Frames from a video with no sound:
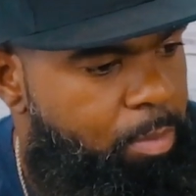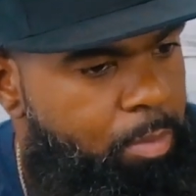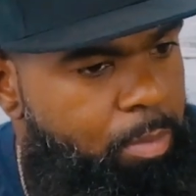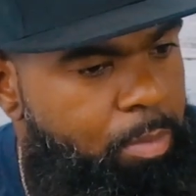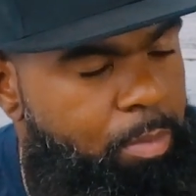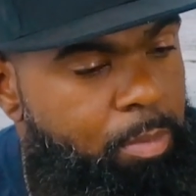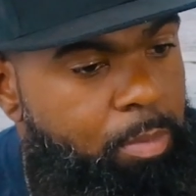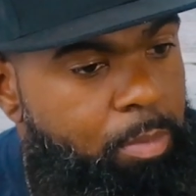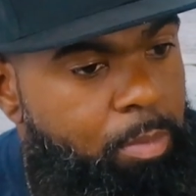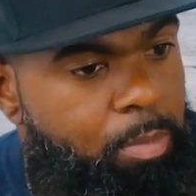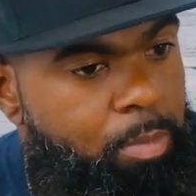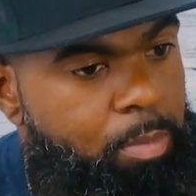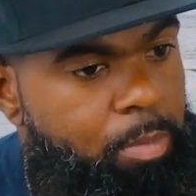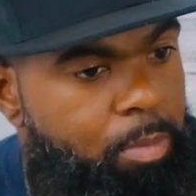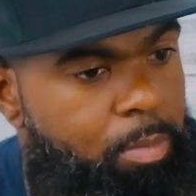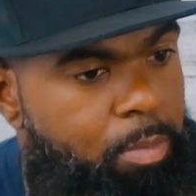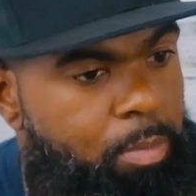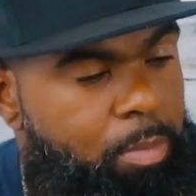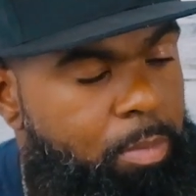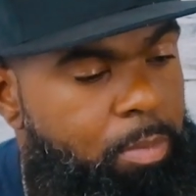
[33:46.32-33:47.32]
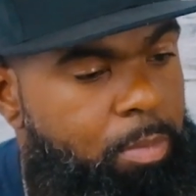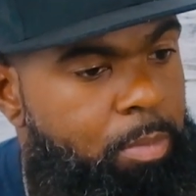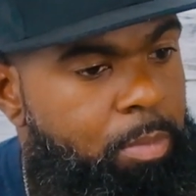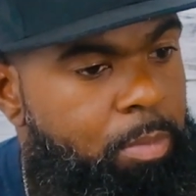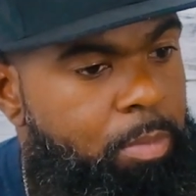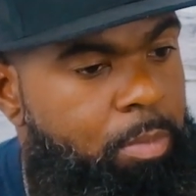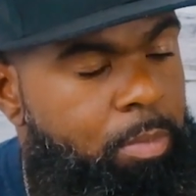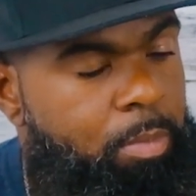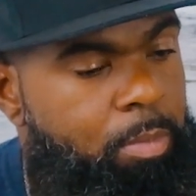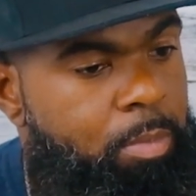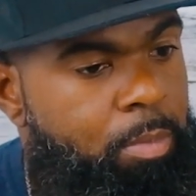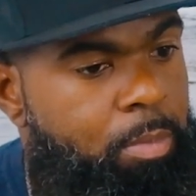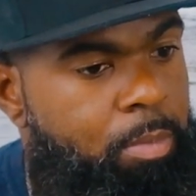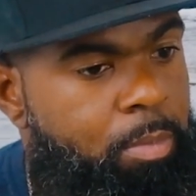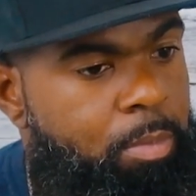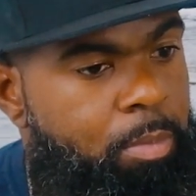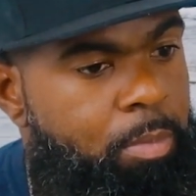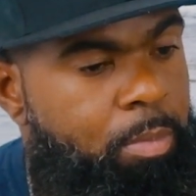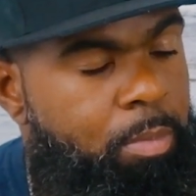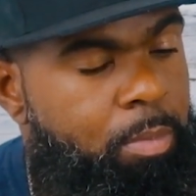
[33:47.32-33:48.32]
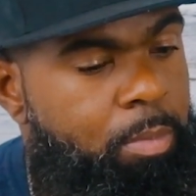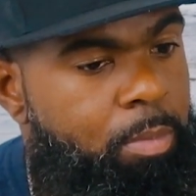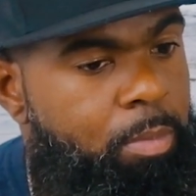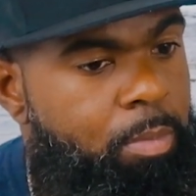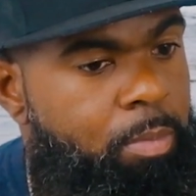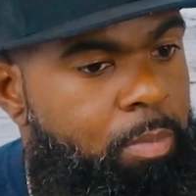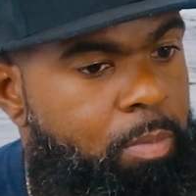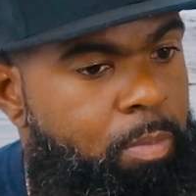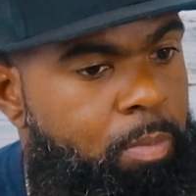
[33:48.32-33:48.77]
The person shown says nothing.